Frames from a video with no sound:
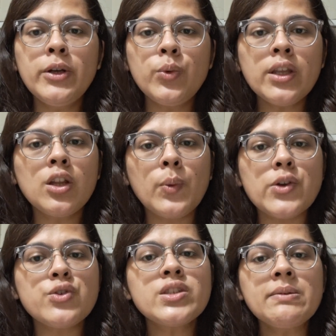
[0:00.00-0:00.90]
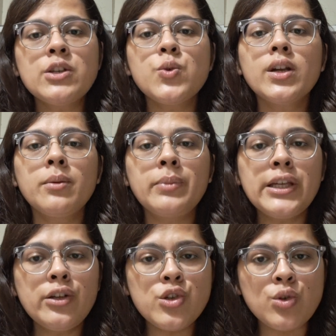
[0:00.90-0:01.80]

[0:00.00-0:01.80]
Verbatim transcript: be doing the questions which you are completely